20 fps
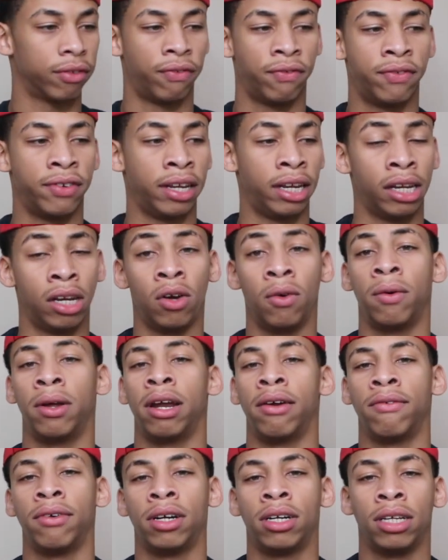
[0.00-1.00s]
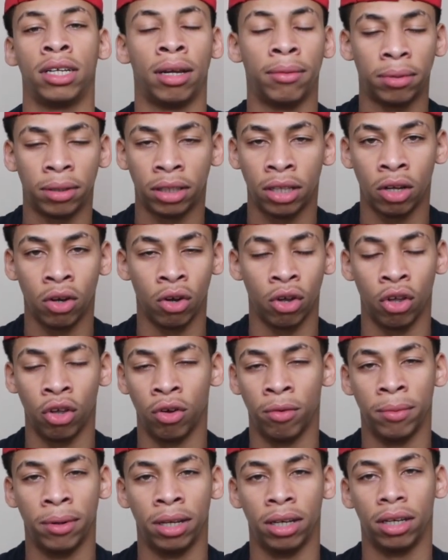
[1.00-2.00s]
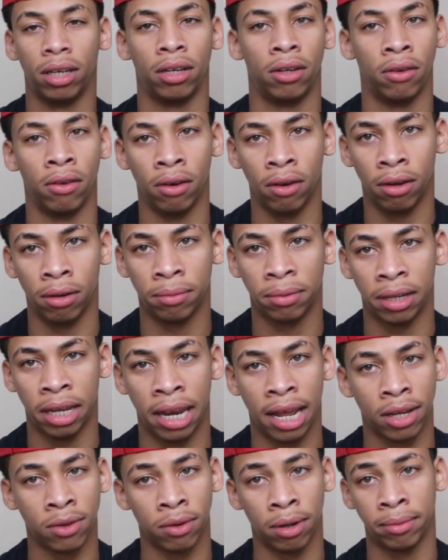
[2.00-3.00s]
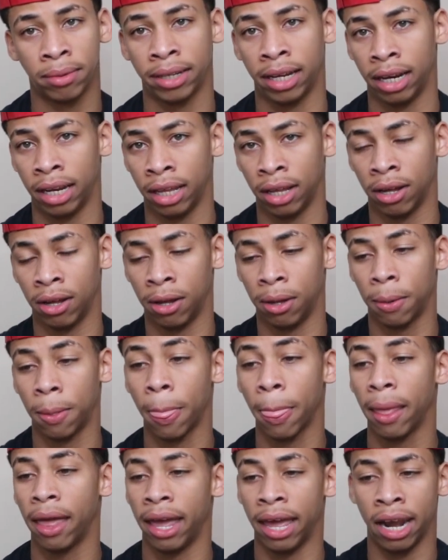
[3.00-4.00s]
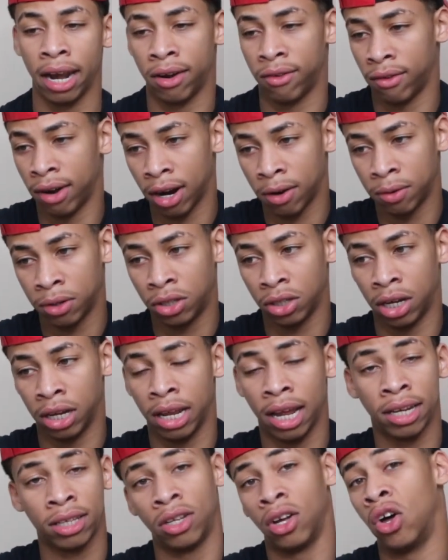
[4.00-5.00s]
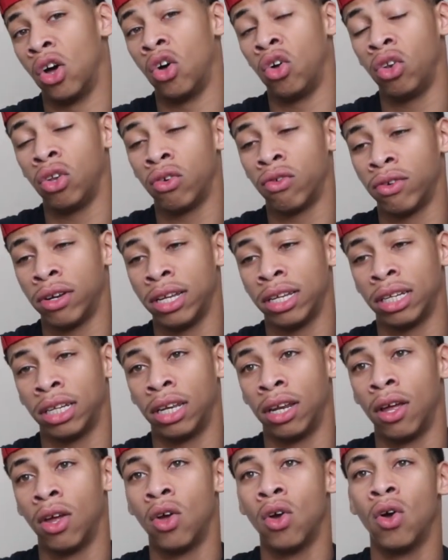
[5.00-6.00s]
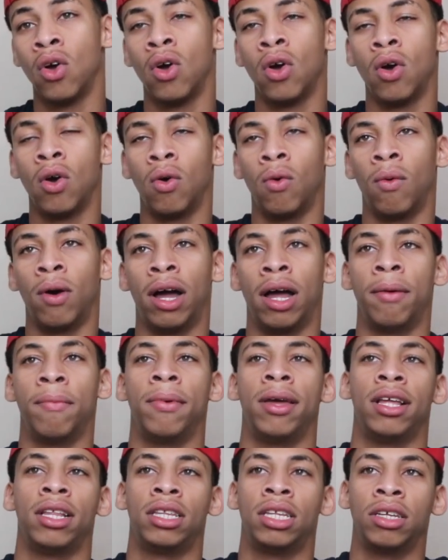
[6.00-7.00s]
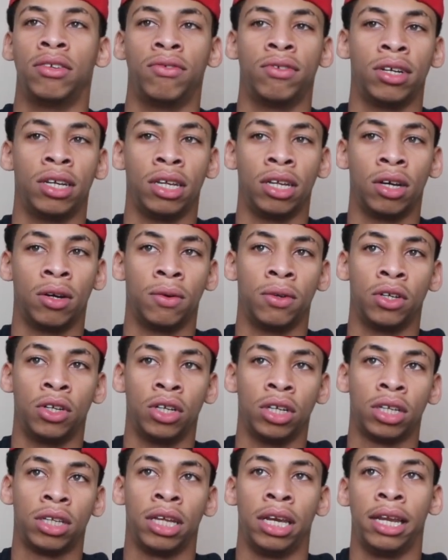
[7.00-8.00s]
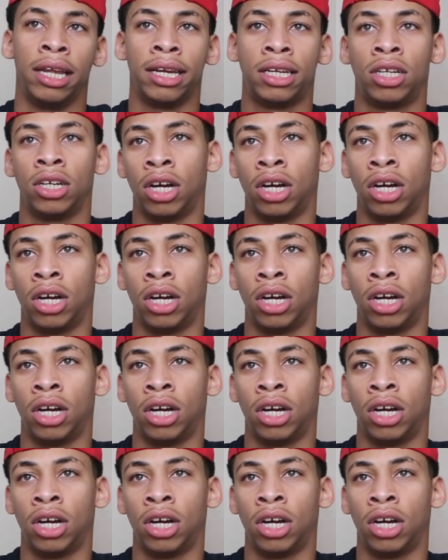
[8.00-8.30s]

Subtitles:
feeling or whatever, because I'm still human. You know what I'm saying? That's what I'm telling y'all. And I rock with y'all. That's the only reason why I made this video, is just to let